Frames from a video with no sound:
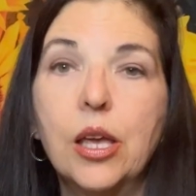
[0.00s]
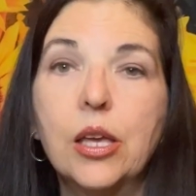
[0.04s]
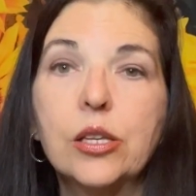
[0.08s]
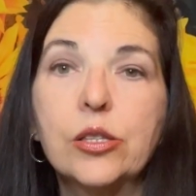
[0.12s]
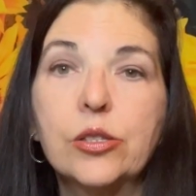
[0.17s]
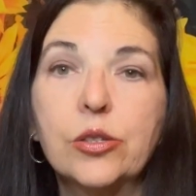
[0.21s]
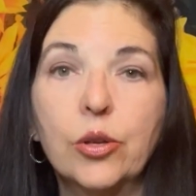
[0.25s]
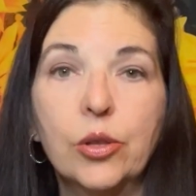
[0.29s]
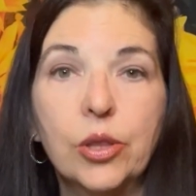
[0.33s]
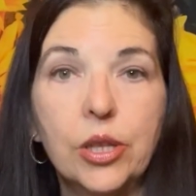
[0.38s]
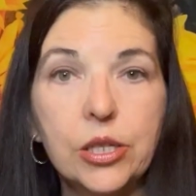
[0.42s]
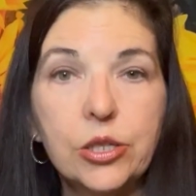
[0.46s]

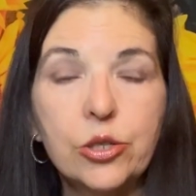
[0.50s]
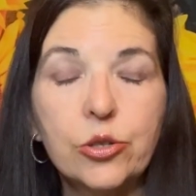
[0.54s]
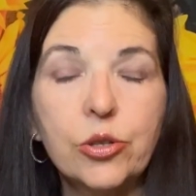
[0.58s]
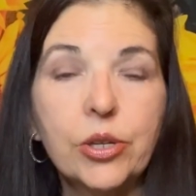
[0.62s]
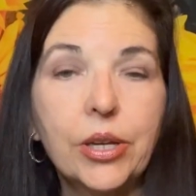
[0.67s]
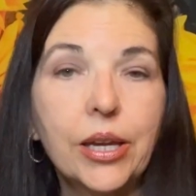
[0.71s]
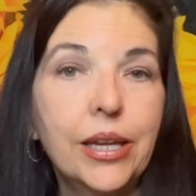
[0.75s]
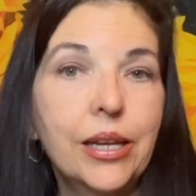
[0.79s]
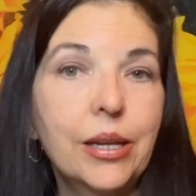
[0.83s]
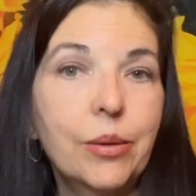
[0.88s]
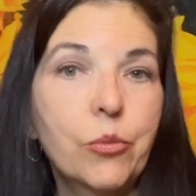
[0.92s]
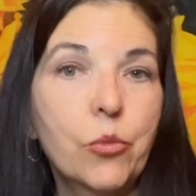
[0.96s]
So unless you're
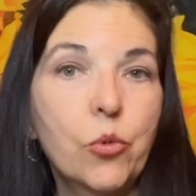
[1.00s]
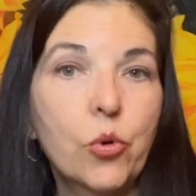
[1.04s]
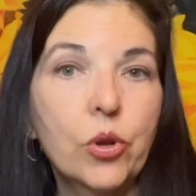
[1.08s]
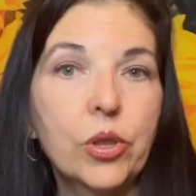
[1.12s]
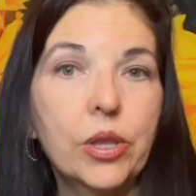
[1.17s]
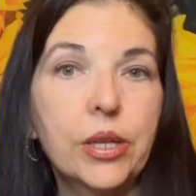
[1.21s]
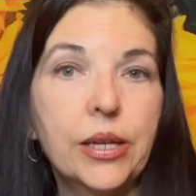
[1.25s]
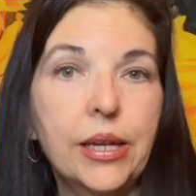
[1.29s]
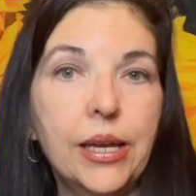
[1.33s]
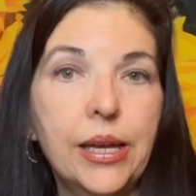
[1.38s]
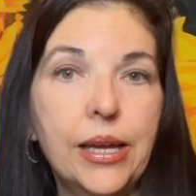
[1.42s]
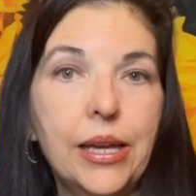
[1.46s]
getting more
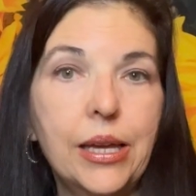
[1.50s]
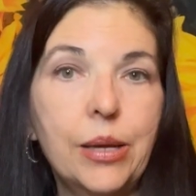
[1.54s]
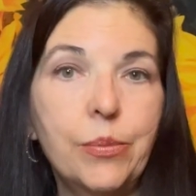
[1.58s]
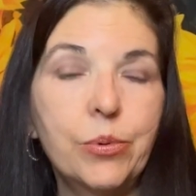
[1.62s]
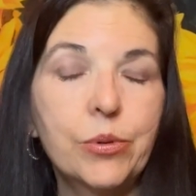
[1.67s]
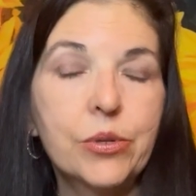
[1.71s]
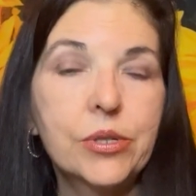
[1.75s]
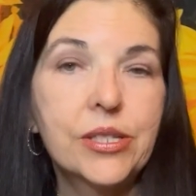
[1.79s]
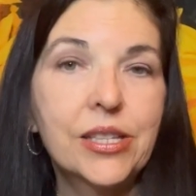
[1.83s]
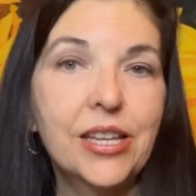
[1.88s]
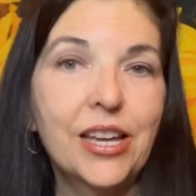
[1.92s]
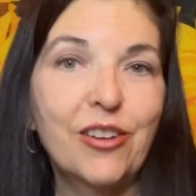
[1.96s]
than an
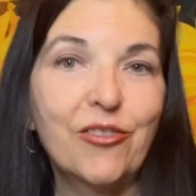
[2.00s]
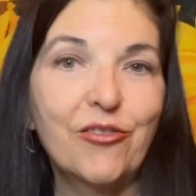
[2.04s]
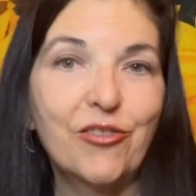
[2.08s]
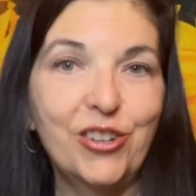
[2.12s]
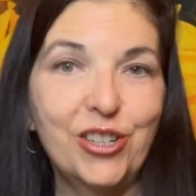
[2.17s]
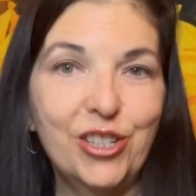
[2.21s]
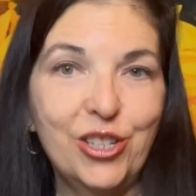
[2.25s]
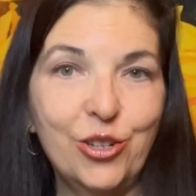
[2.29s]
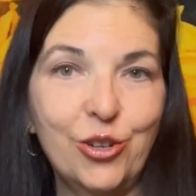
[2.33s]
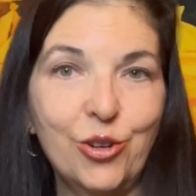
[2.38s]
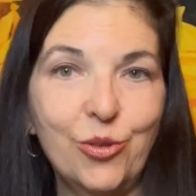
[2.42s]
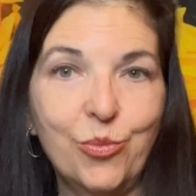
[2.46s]
8%
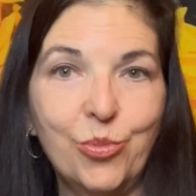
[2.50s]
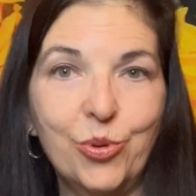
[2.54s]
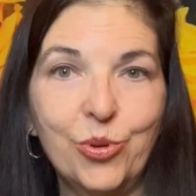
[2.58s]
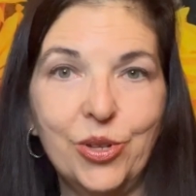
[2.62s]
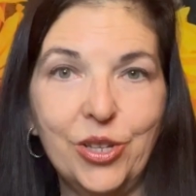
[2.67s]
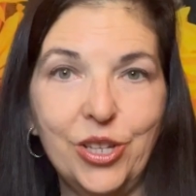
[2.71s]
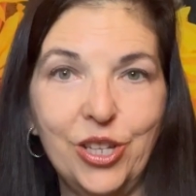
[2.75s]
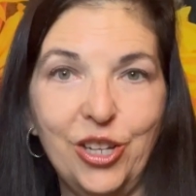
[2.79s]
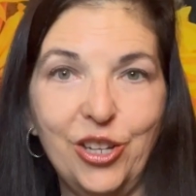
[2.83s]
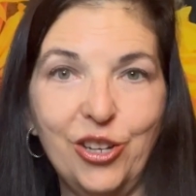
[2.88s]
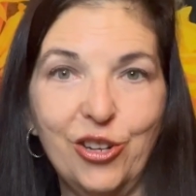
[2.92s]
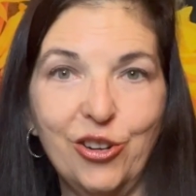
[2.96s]
return per
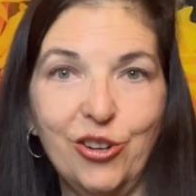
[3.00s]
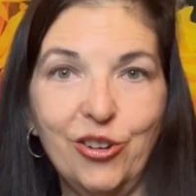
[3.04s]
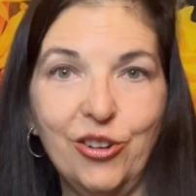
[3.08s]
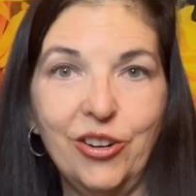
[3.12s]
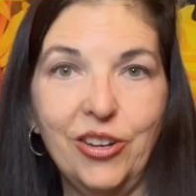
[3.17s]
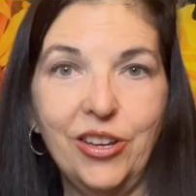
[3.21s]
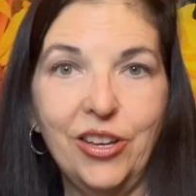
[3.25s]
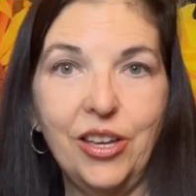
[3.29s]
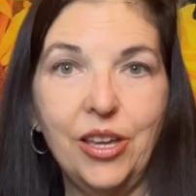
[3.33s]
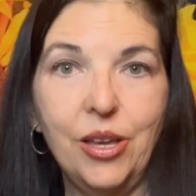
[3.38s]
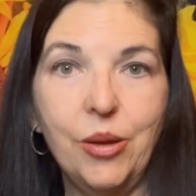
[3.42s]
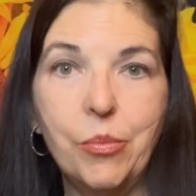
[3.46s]
year,
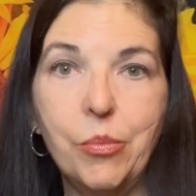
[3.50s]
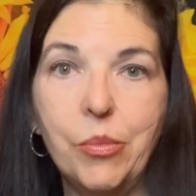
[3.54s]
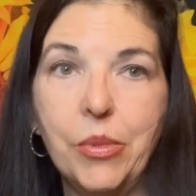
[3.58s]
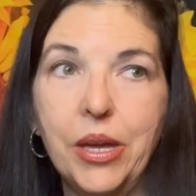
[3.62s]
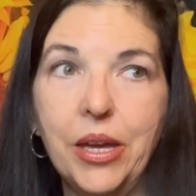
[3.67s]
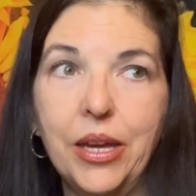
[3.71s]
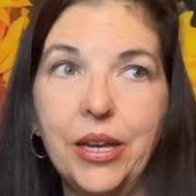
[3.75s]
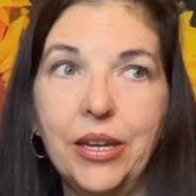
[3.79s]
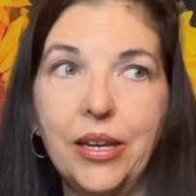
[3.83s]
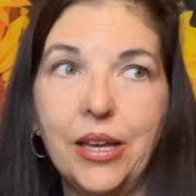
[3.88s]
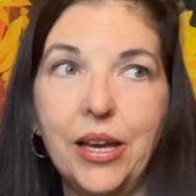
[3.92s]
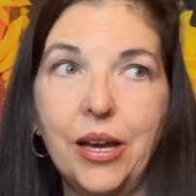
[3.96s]
it
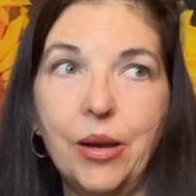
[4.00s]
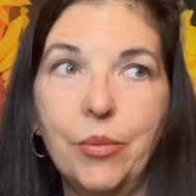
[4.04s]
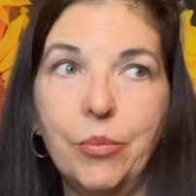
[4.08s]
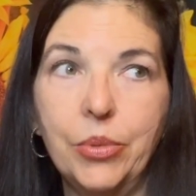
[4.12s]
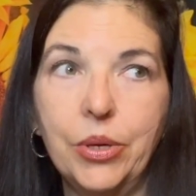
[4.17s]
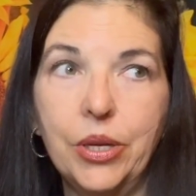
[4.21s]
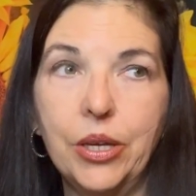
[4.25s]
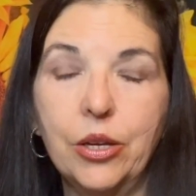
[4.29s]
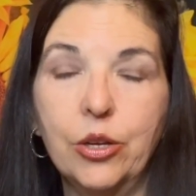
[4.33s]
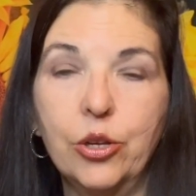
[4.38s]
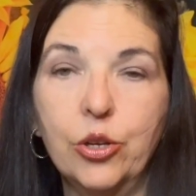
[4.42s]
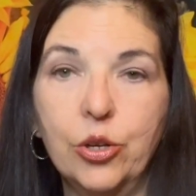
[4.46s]
may not
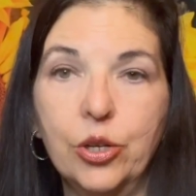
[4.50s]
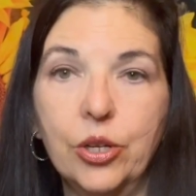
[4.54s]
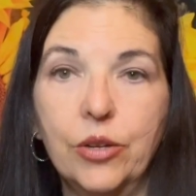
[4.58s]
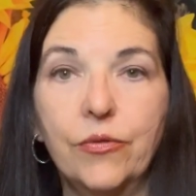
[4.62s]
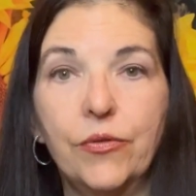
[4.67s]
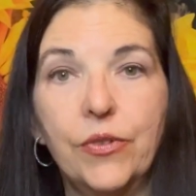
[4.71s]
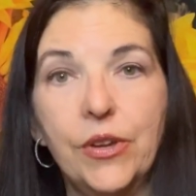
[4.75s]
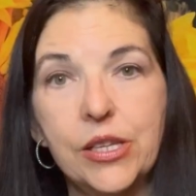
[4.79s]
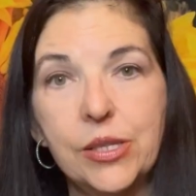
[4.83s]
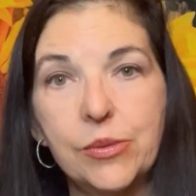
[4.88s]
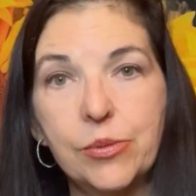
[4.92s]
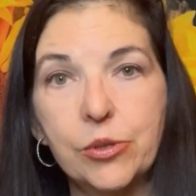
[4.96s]
be a good
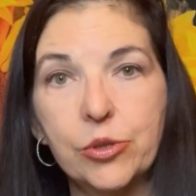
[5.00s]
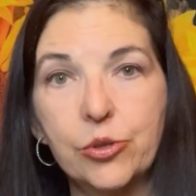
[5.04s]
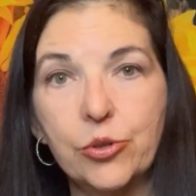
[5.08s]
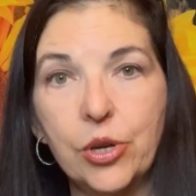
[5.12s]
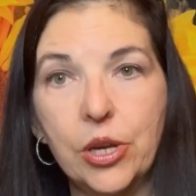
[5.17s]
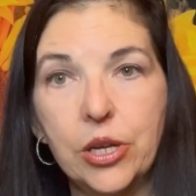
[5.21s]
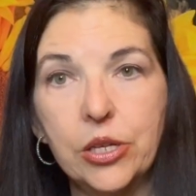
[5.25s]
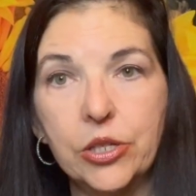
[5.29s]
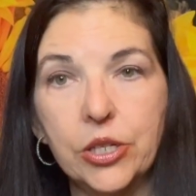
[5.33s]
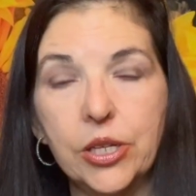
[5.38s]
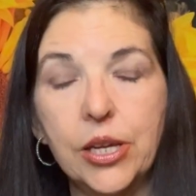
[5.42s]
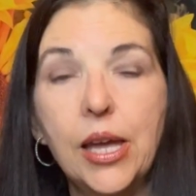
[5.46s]
investment
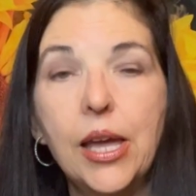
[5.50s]
strategy.